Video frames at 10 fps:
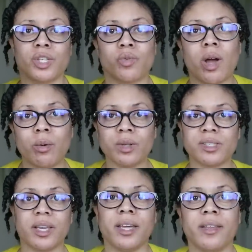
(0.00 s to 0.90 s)
So I will
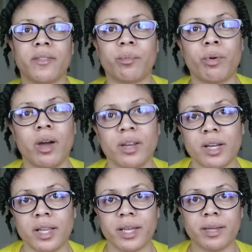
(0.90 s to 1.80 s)
say that the
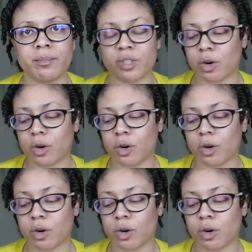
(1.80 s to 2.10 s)
product claims